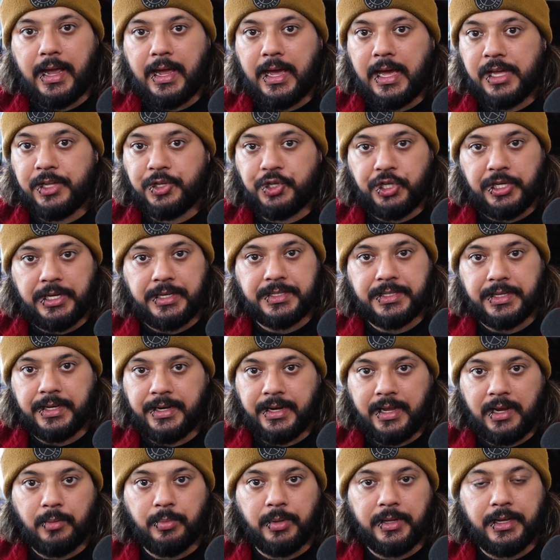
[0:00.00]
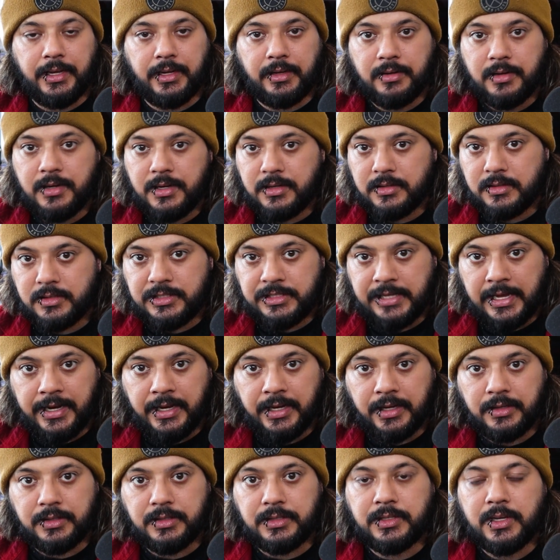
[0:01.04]
AGS enabling
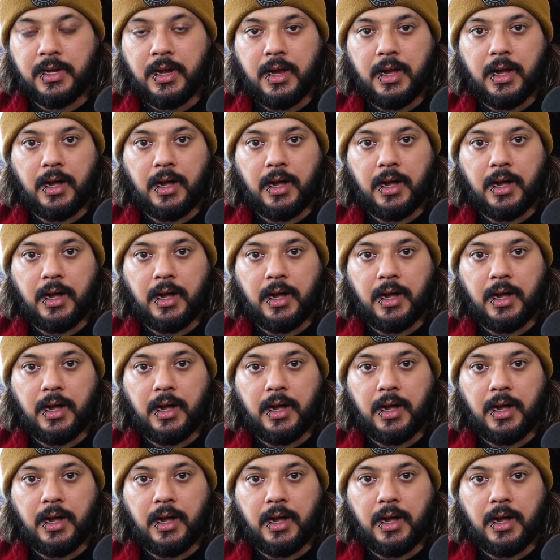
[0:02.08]
settings